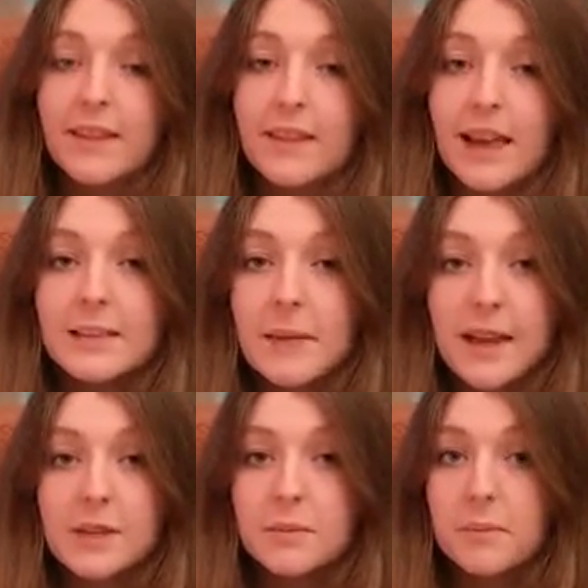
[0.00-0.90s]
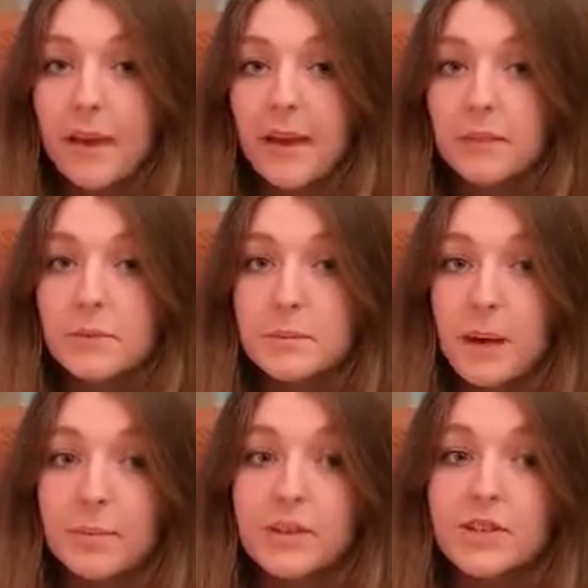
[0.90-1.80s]
The last management plan was
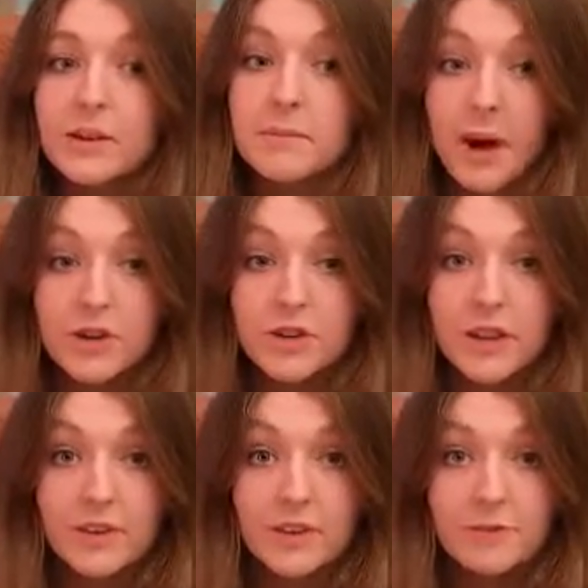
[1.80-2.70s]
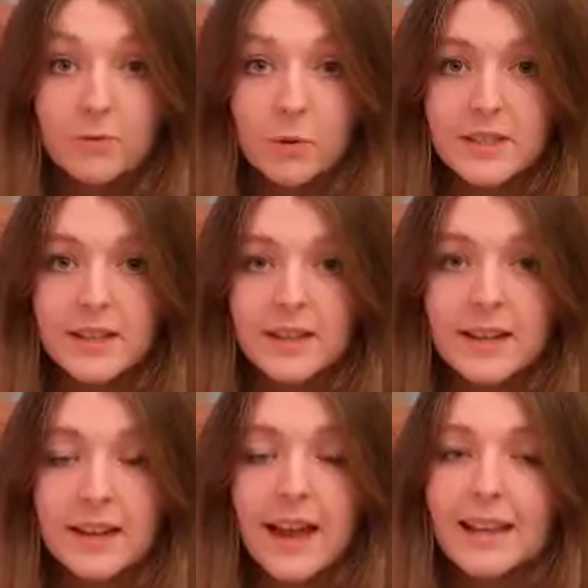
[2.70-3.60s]
published in March 2014
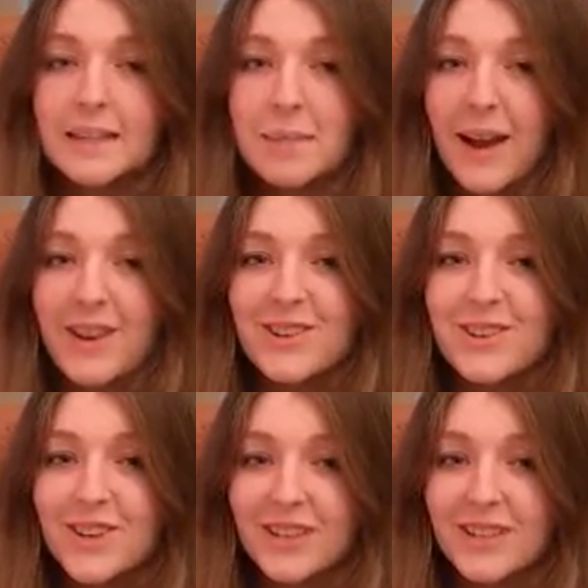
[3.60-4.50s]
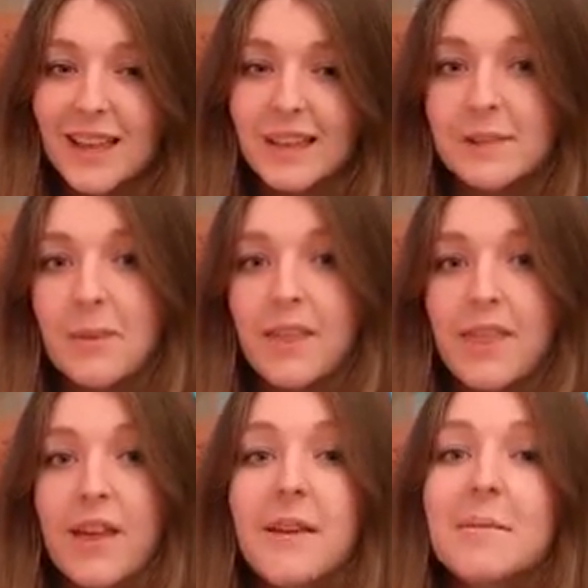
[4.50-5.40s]
and expired just last
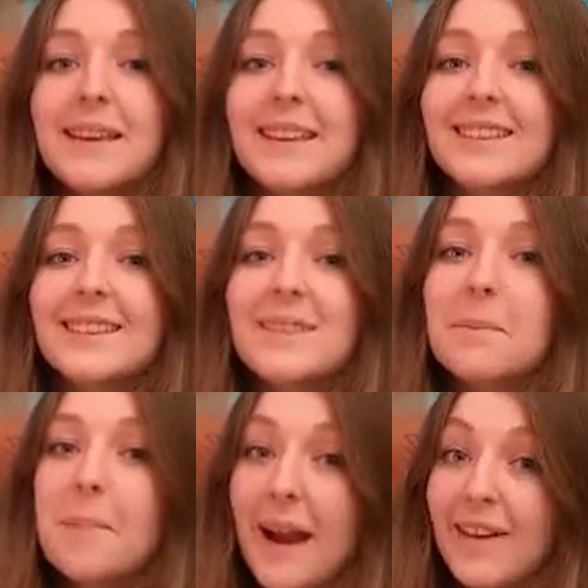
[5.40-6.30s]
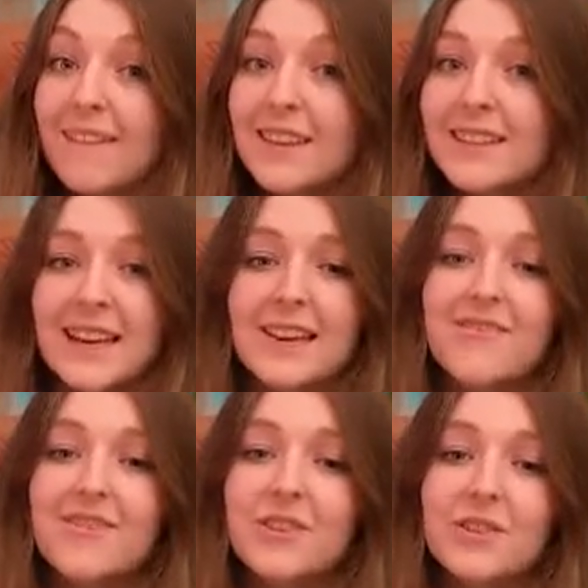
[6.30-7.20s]
month, making this the perfect
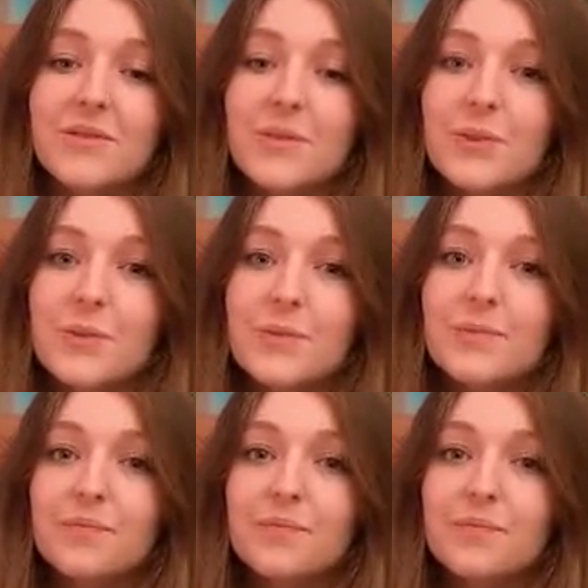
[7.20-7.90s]
time for a review.